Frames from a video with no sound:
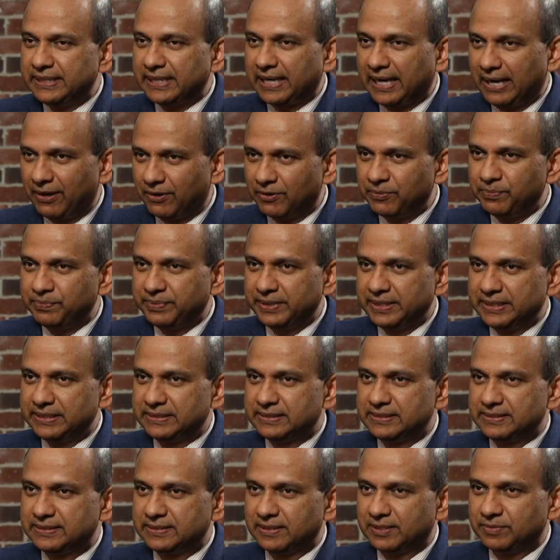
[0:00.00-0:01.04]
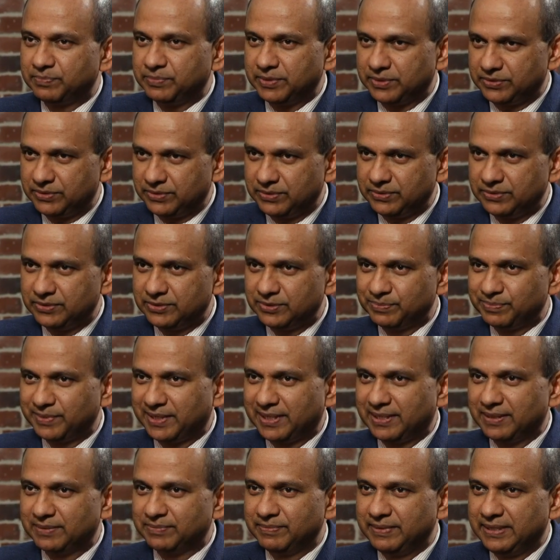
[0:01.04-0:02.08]
our patients had
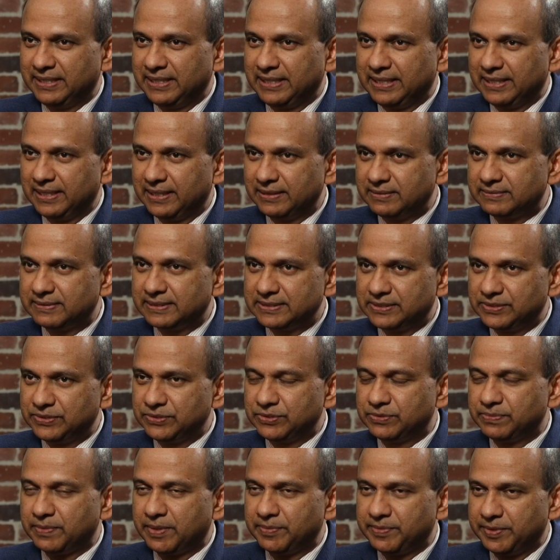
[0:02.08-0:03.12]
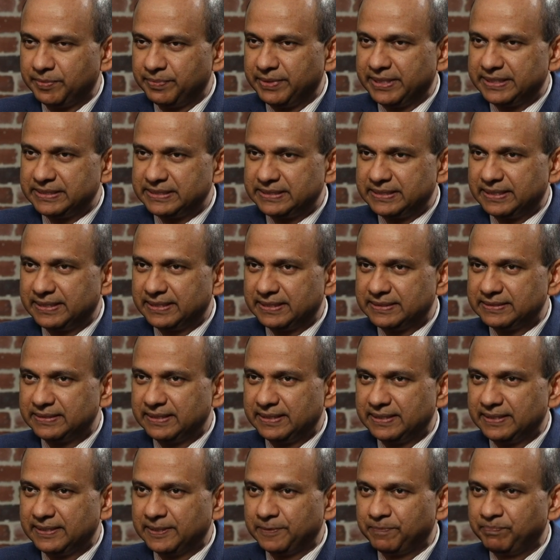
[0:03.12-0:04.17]
pertuzumab and trastuzumab in metastatic
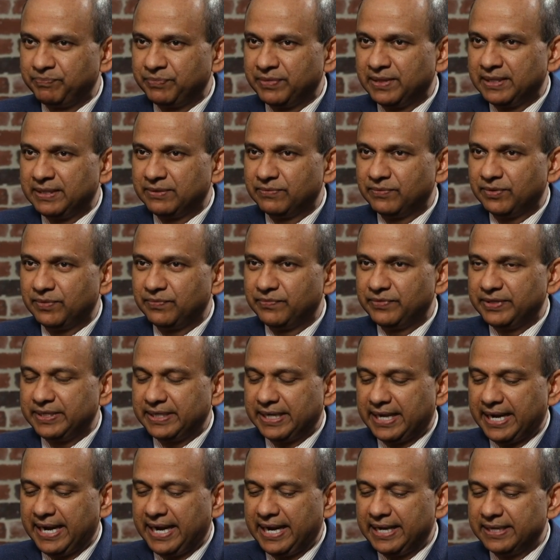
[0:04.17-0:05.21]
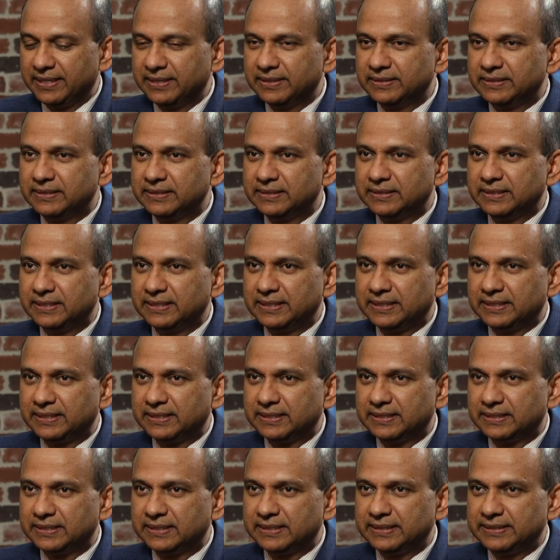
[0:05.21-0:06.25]
setting, and we added
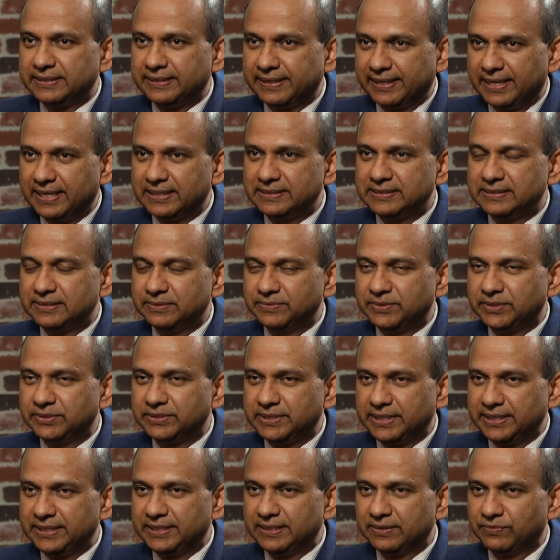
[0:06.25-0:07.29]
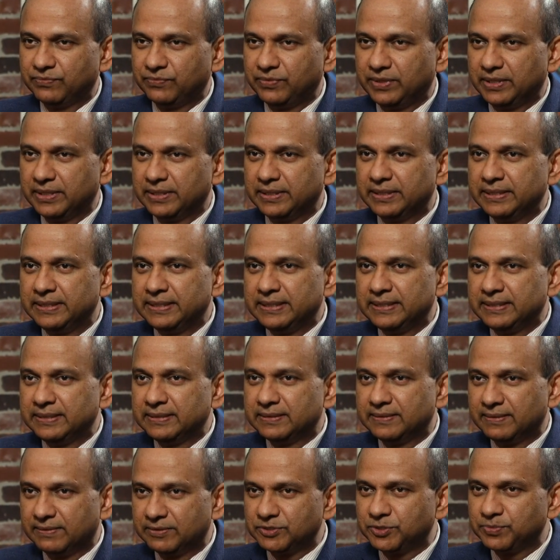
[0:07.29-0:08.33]
uh, neratinib to TDM1,
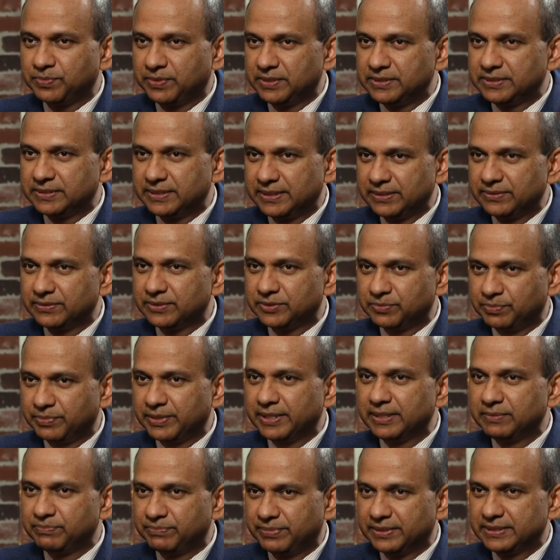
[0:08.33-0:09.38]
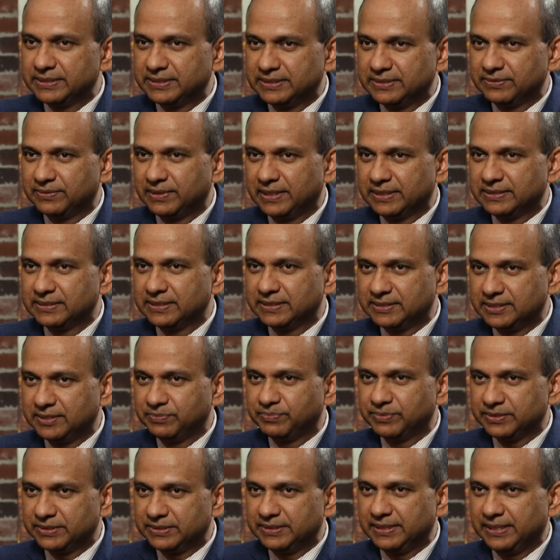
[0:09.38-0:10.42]
the response rate was pretty impressive, like
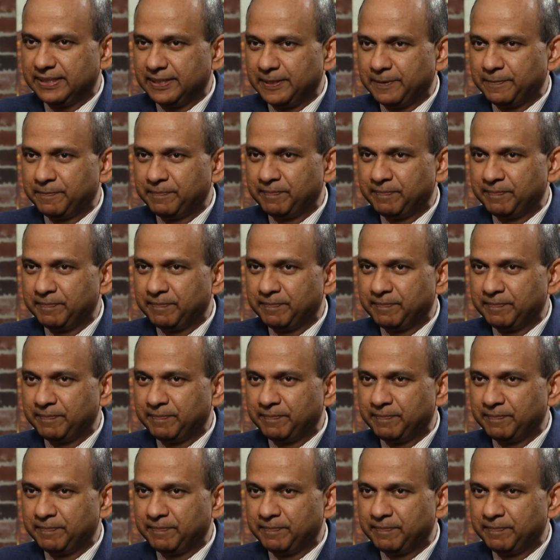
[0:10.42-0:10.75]
60%.